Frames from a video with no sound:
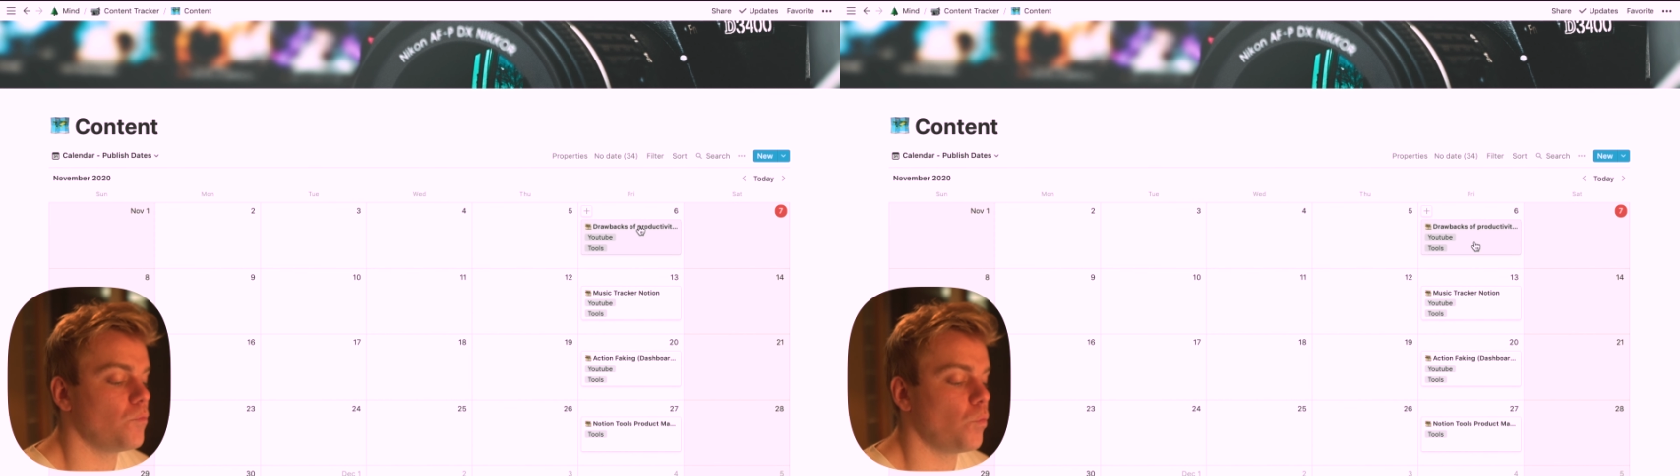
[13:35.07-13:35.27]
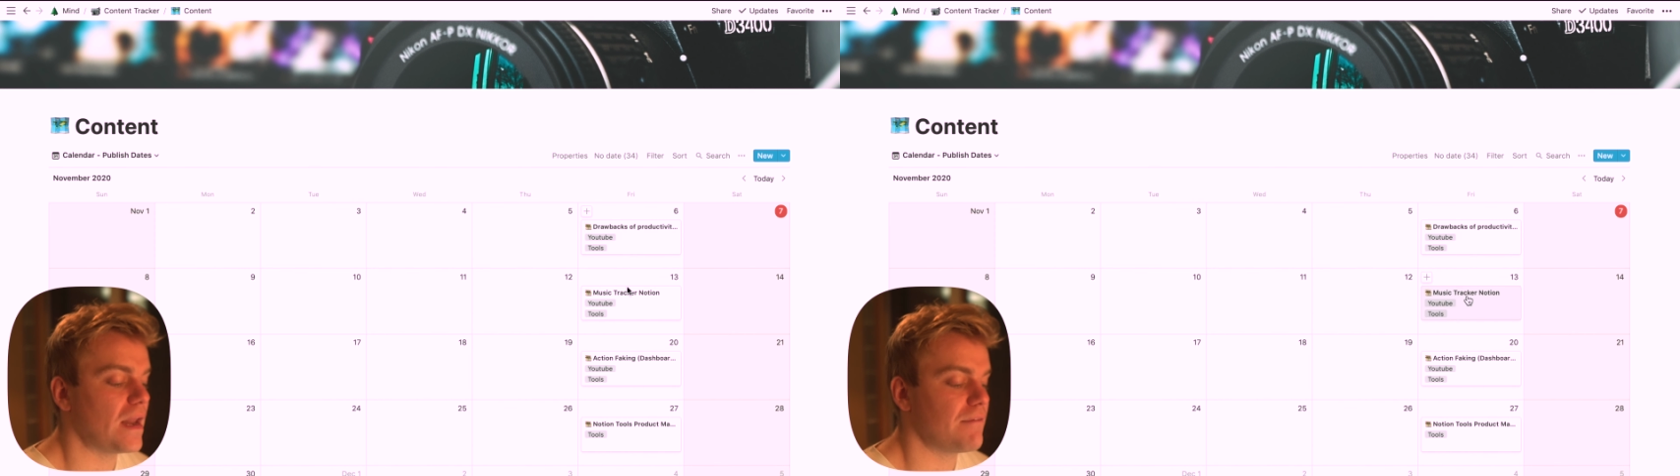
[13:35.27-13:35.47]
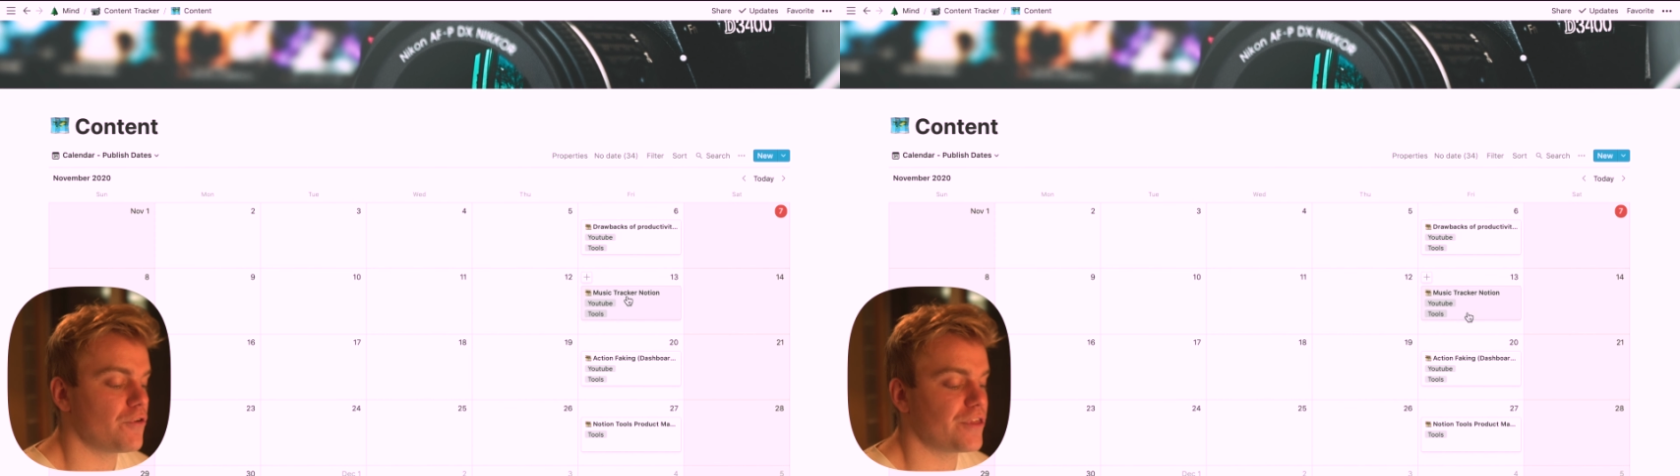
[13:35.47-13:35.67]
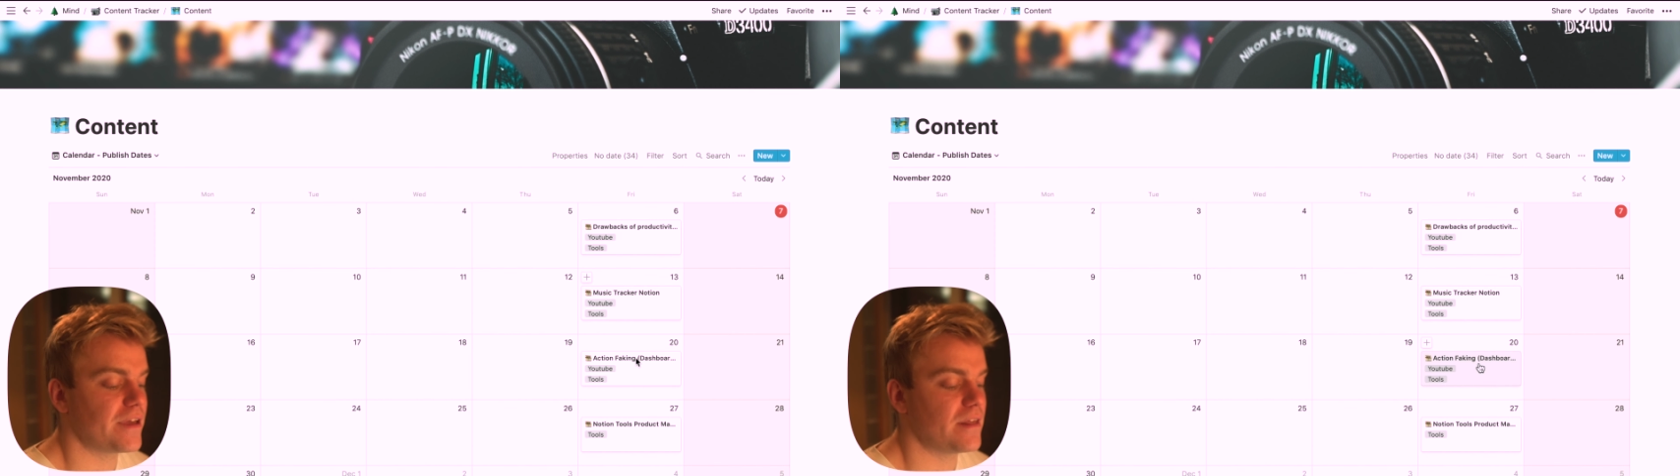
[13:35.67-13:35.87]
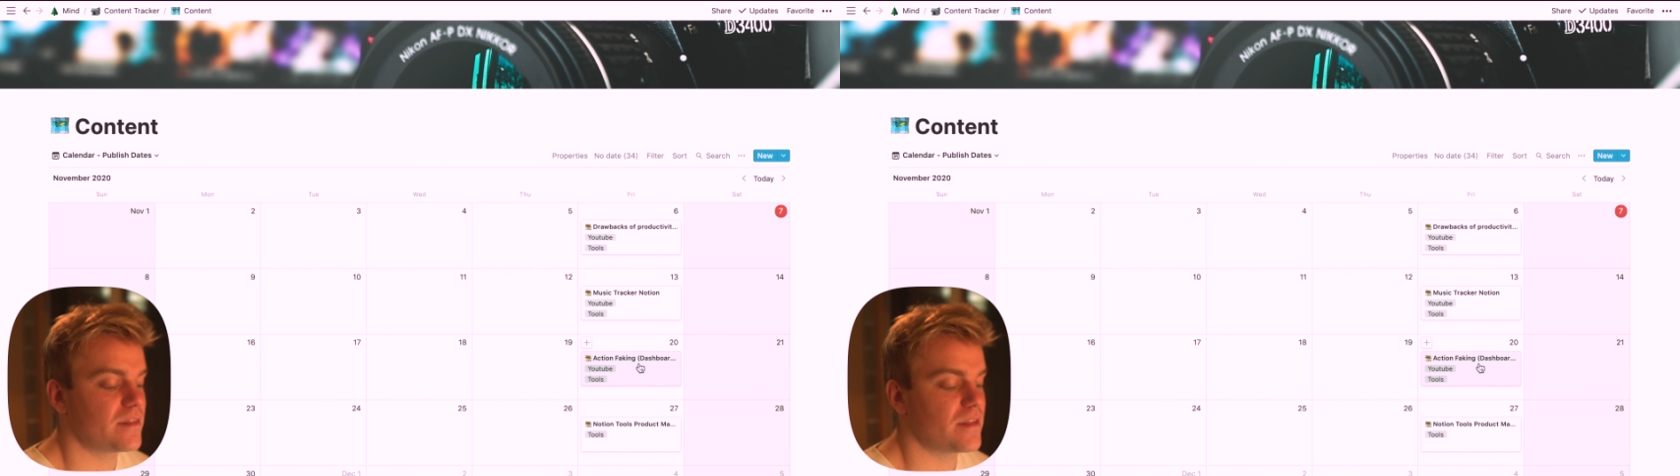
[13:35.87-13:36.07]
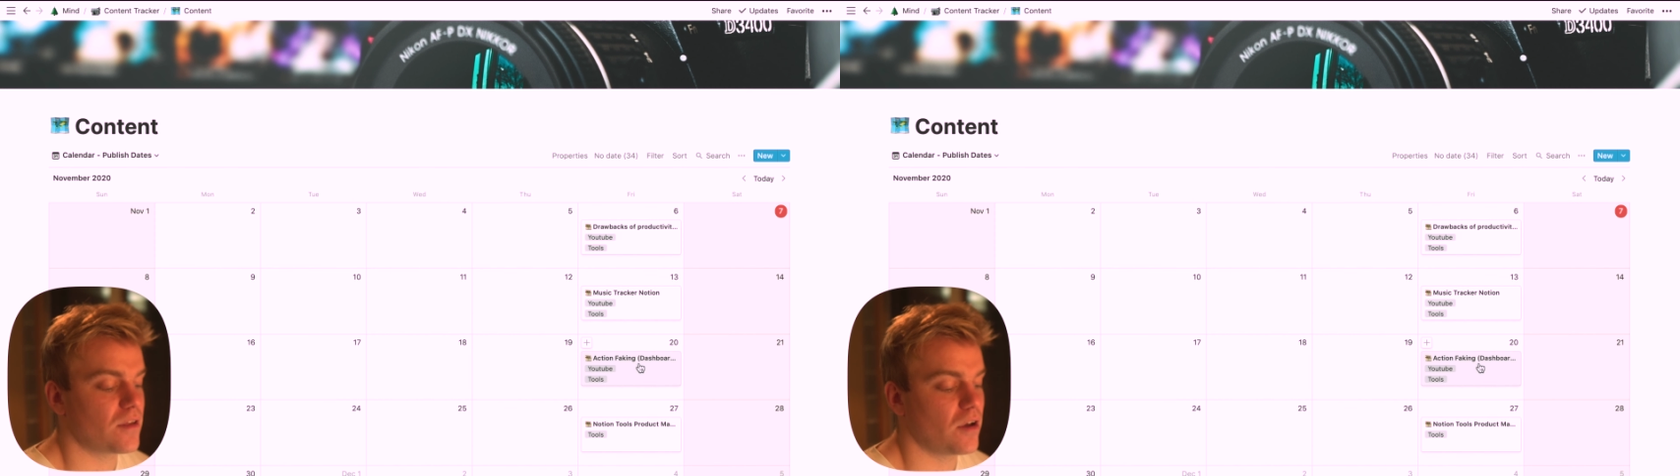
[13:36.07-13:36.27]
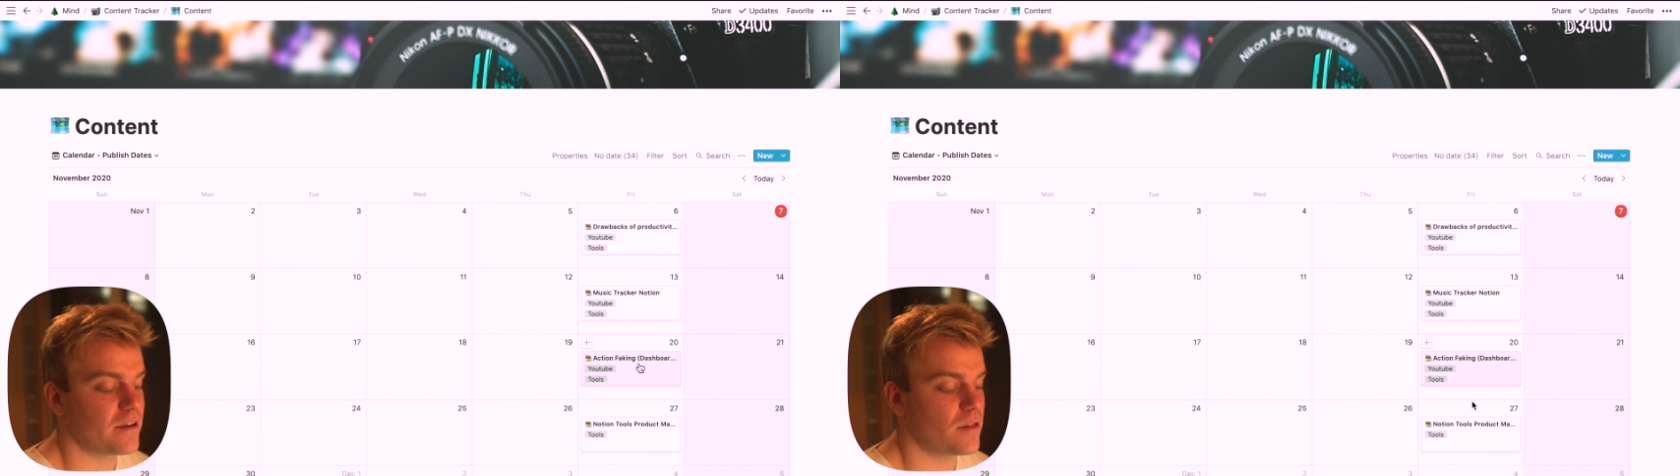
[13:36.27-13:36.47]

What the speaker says: when everything is designed